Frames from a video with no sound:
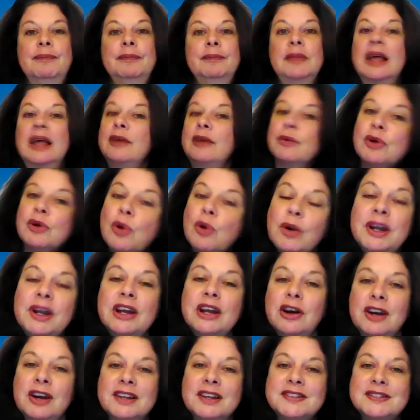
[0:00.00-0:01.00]
like recording
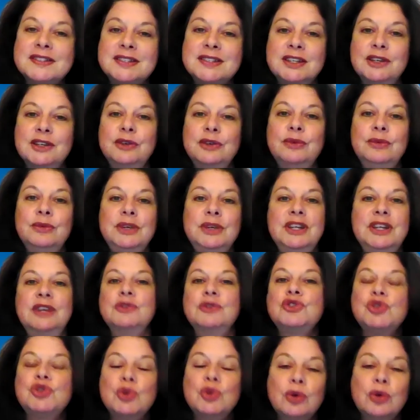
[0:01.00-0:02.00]
artists do,
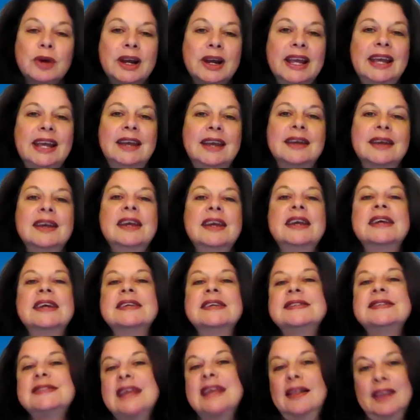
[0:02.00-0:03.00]
touring,
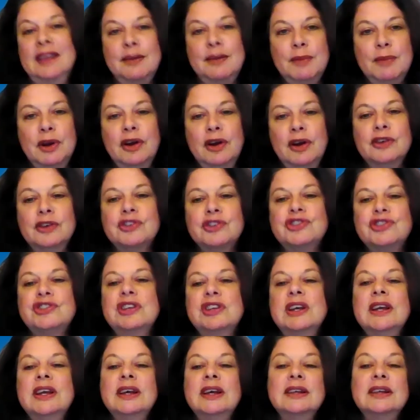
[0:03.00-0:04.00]
selling merch,
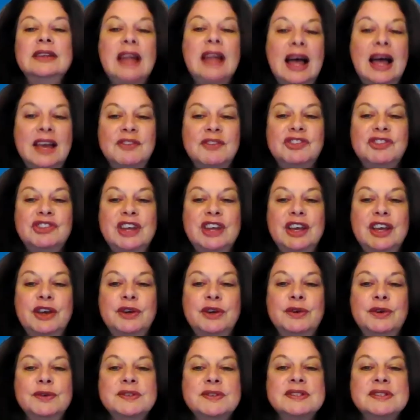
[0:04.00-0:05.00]
live
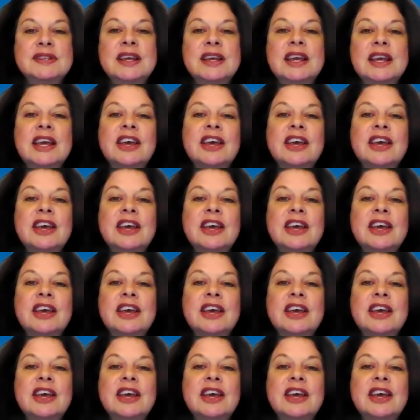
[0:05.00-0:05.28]
shows.